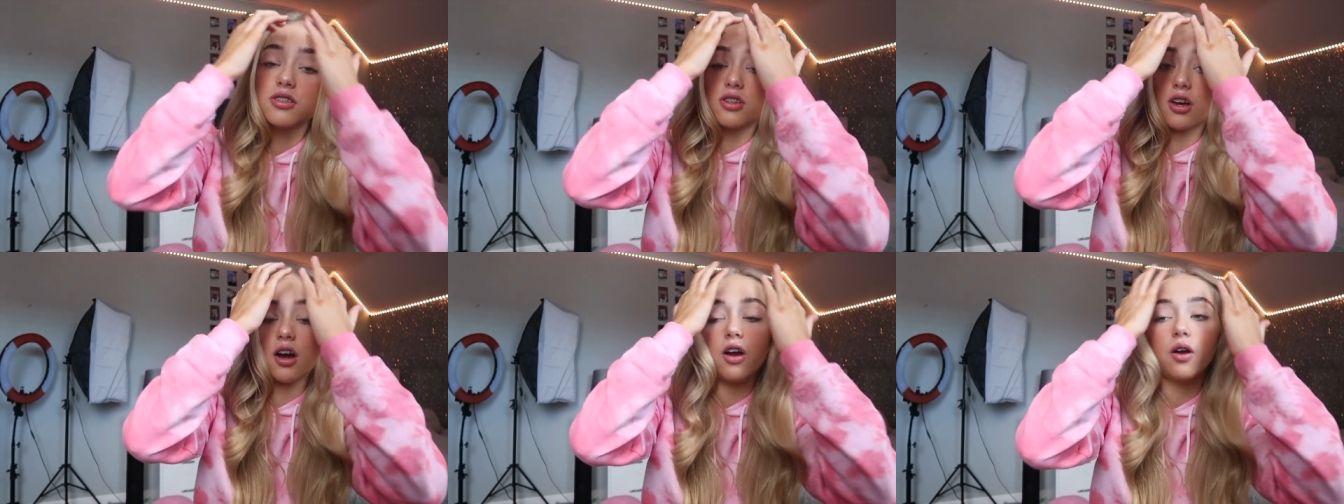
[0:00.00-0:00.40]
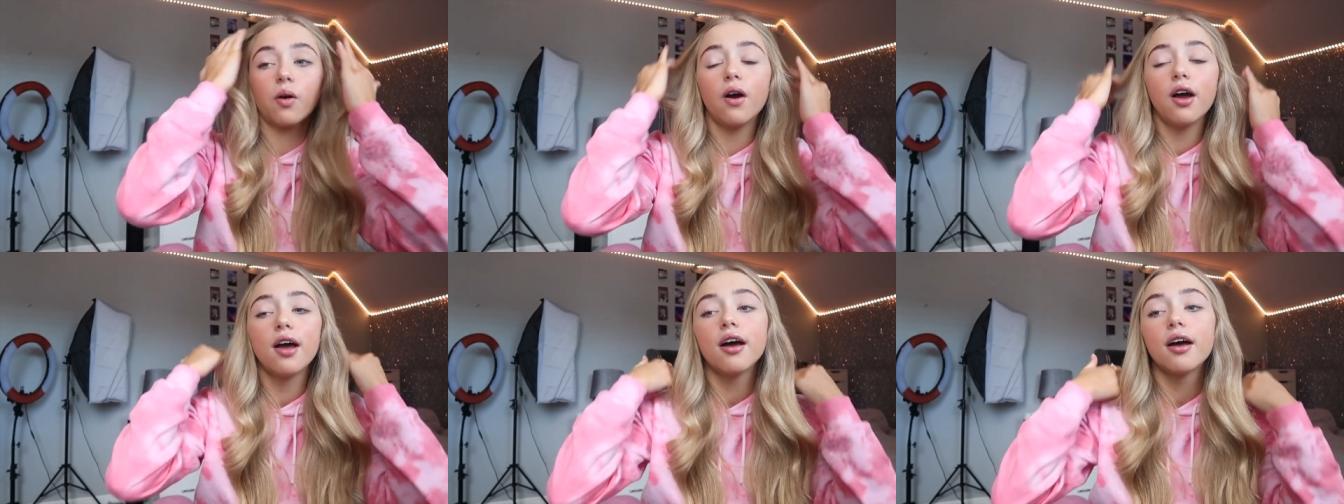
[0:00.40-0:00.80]
So
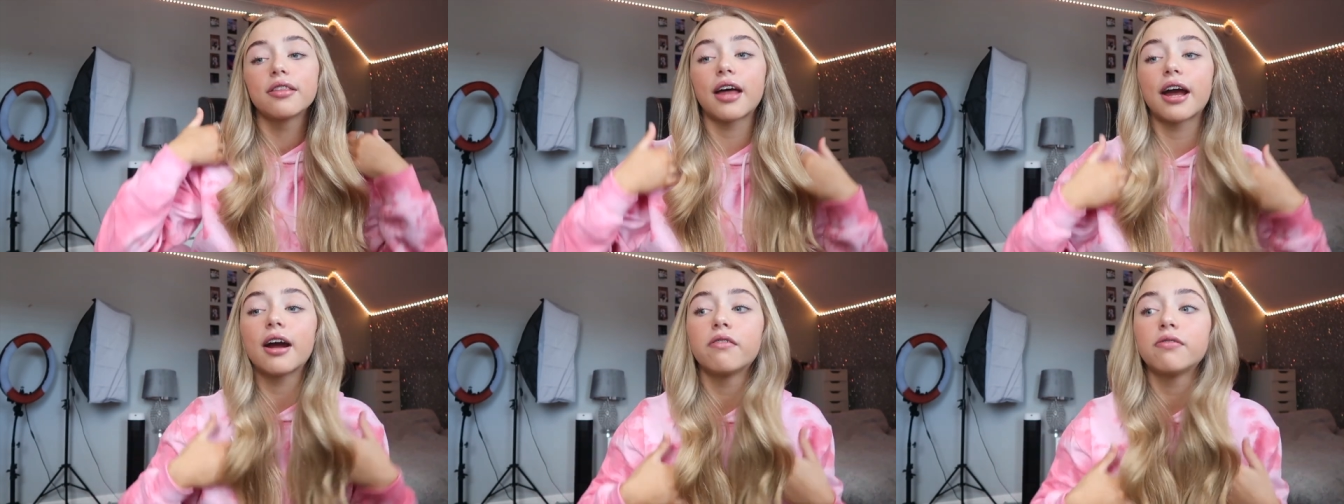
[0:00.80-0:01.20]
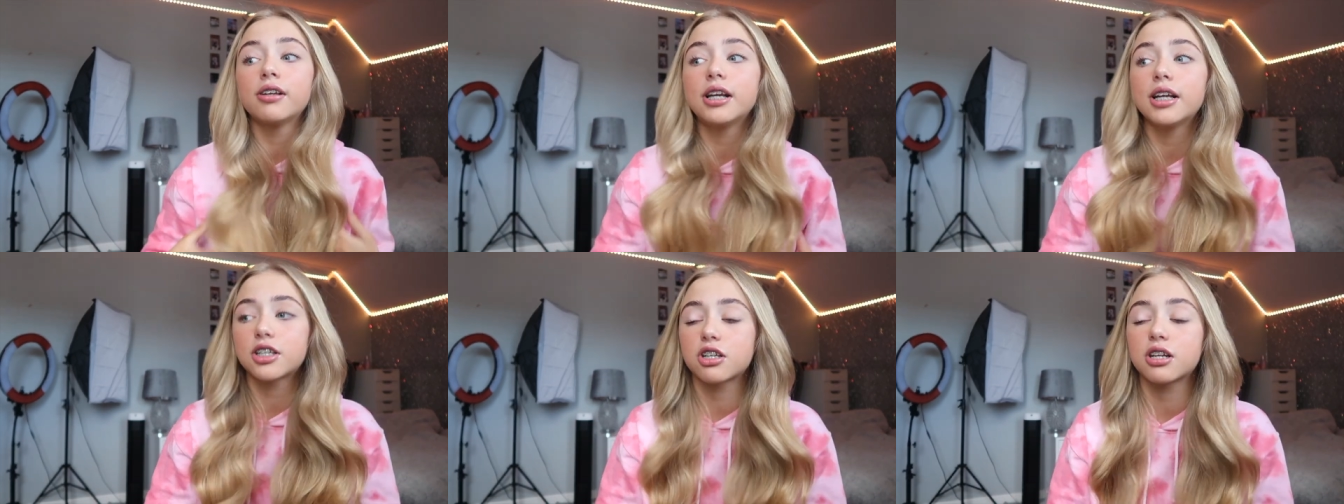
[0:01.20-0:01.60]
They have
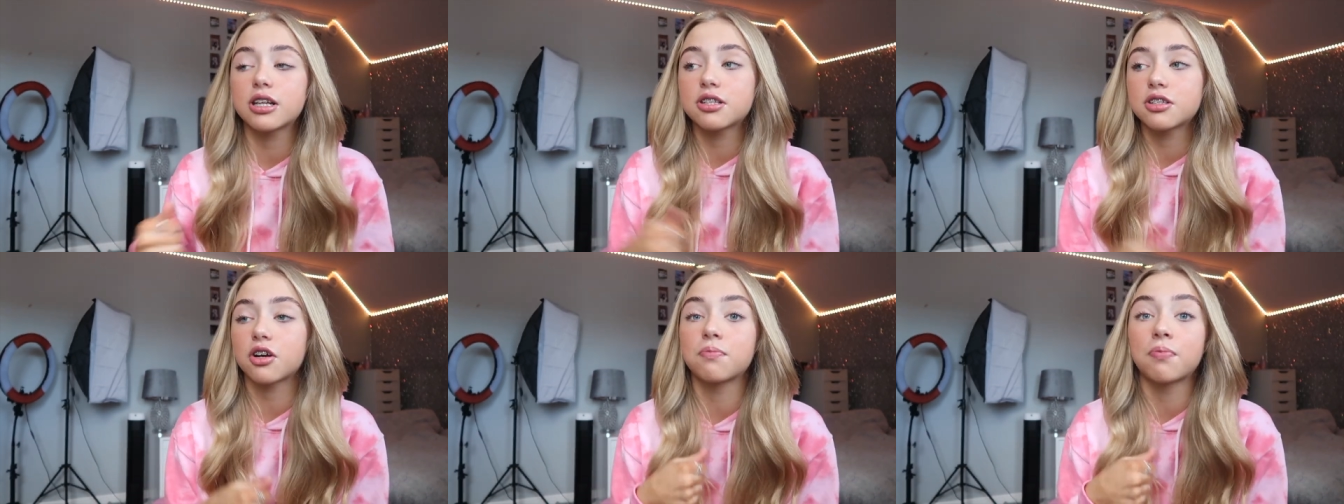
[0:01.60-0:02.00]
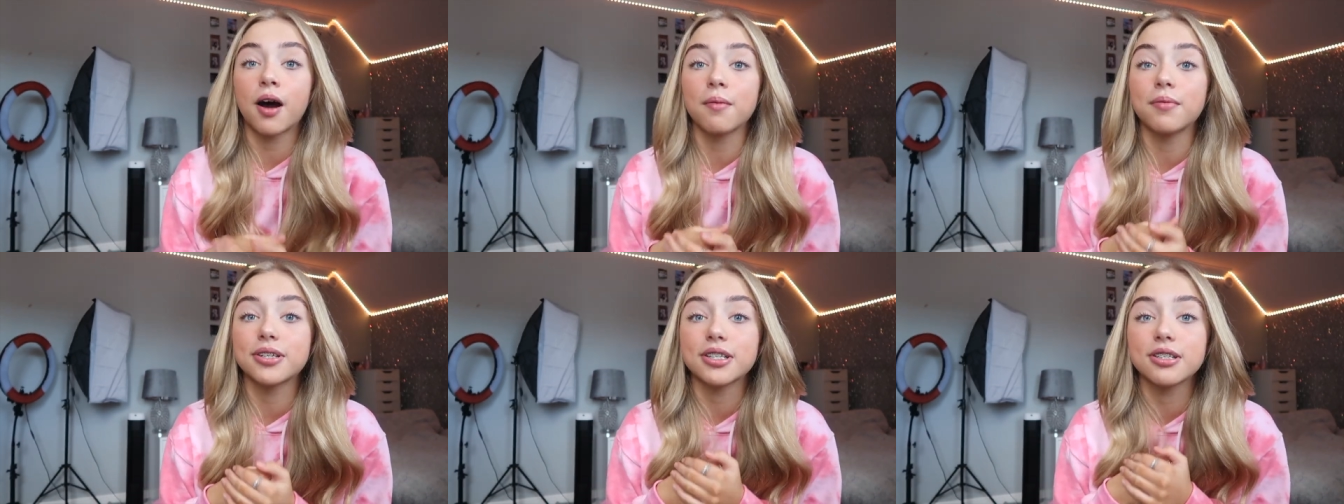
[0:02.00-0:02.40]
literally stuck
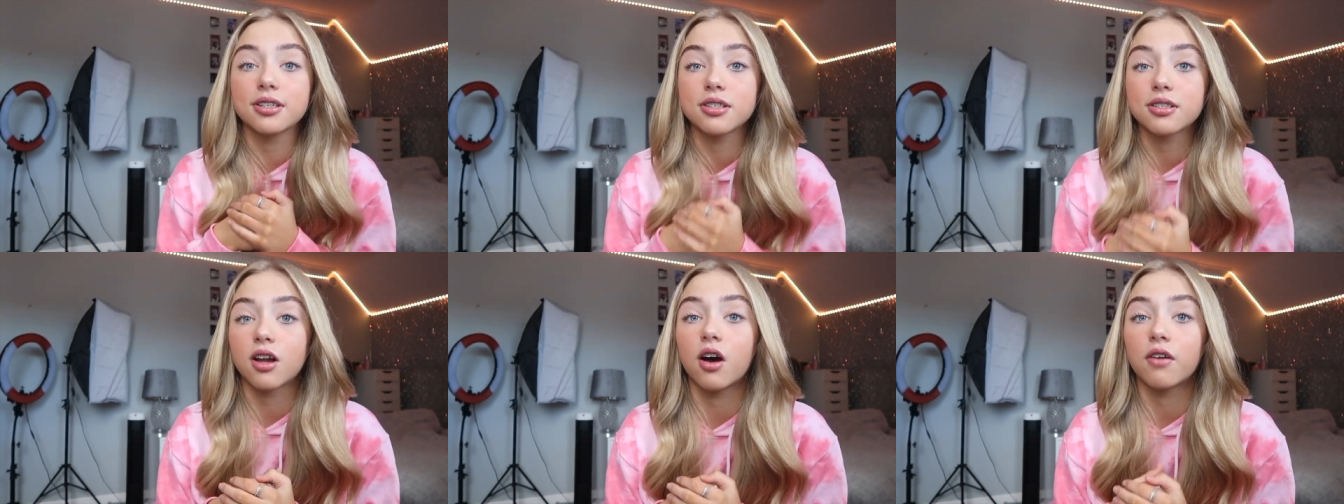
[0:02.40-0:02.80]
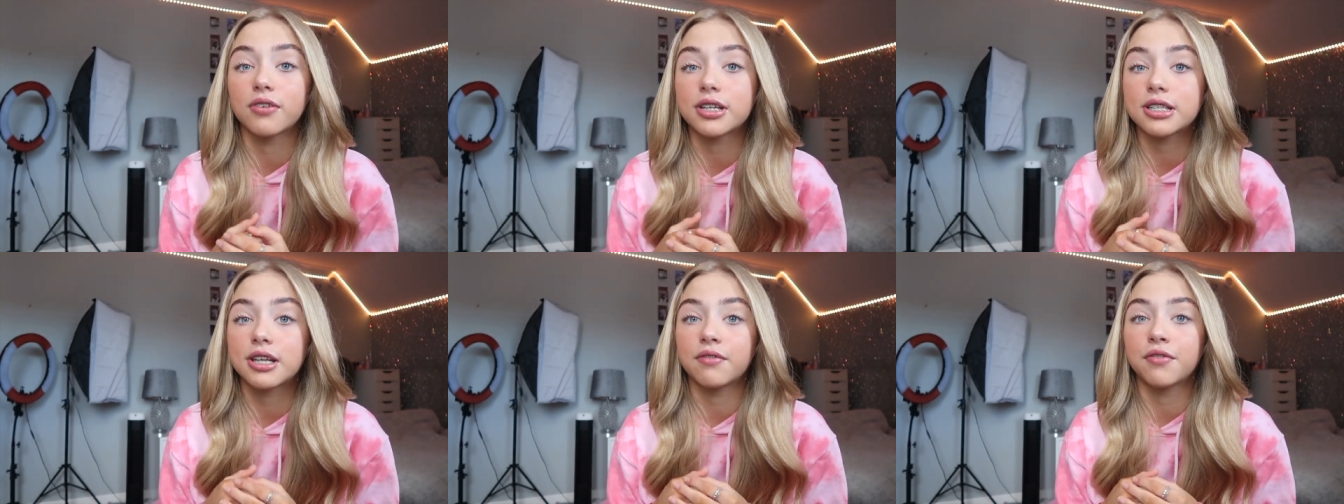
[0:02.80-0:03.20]
by me since the start of
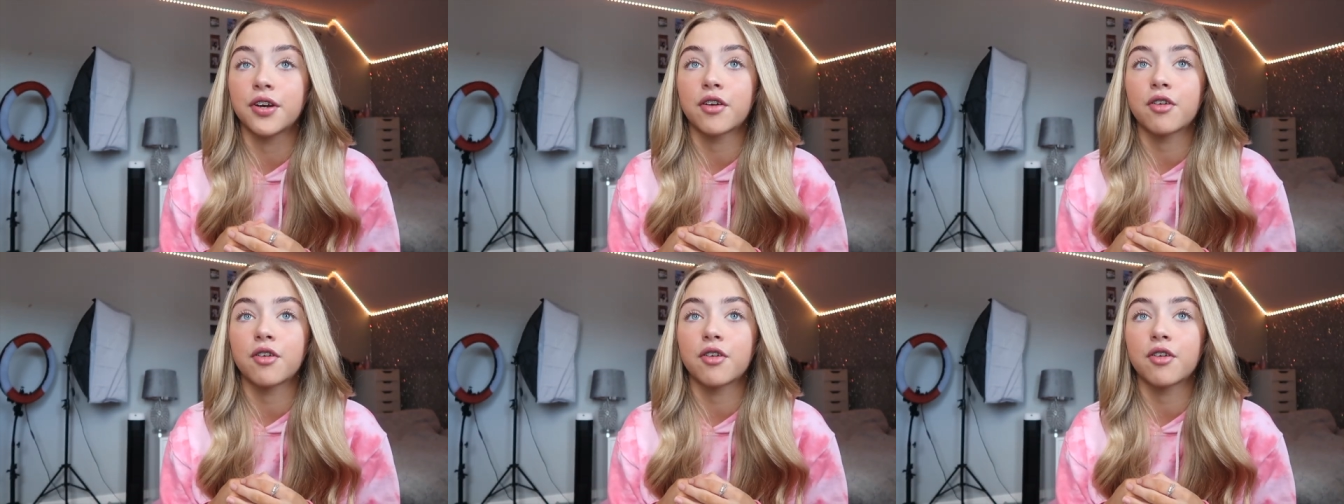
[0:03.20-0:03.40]
year seven.